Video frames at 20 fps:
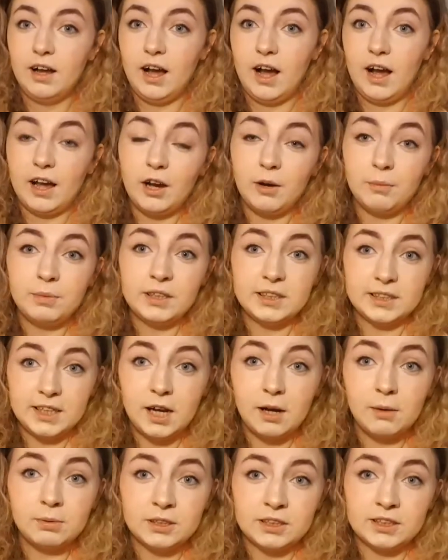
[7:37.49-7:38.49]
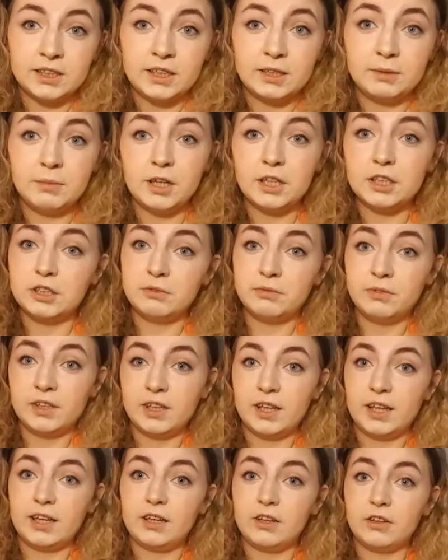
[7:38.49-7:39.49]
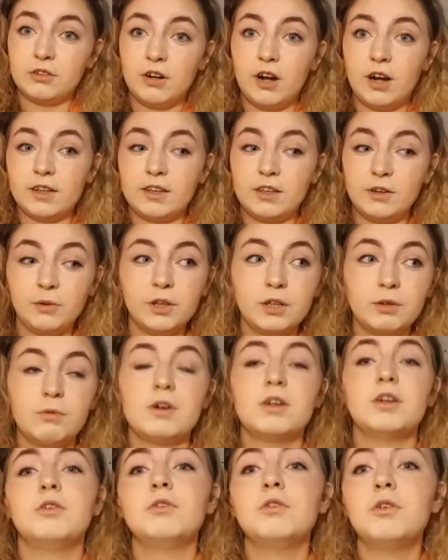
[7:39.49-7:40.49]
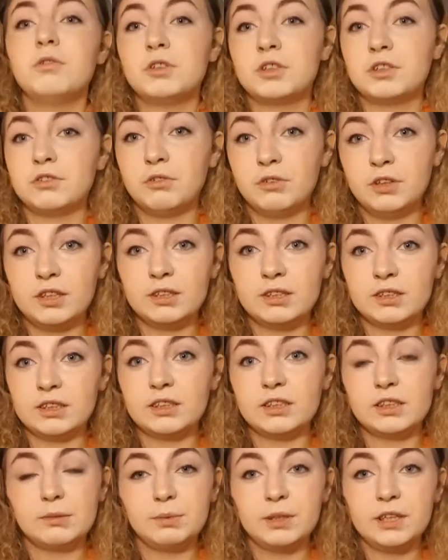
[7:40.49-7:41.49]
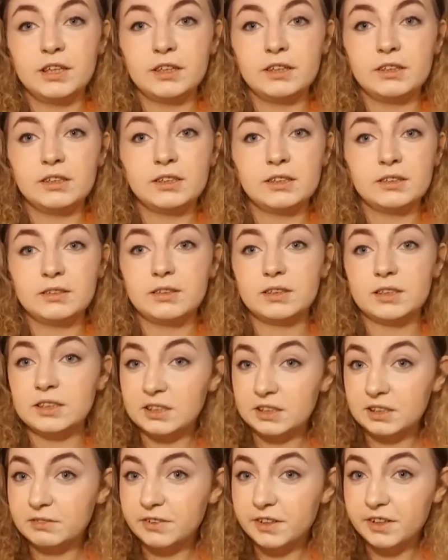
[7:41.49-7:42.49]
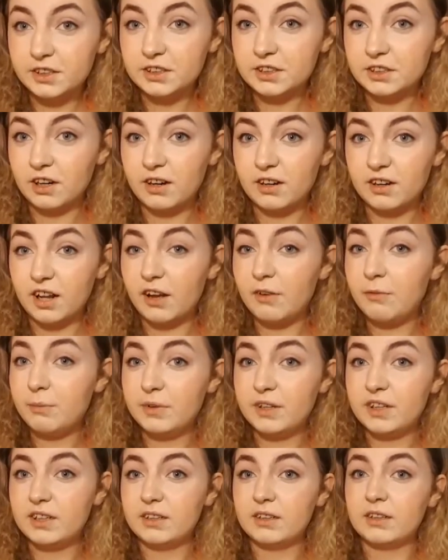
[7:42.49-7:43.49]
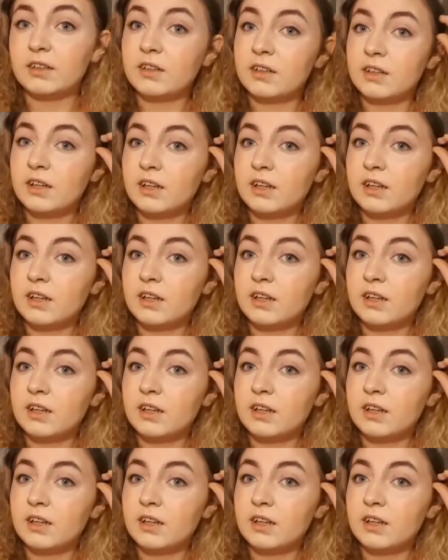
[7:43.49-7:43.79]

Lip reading: I hope this helps and makes you feel like you're not the only one who goes through these things, because since the very start I've been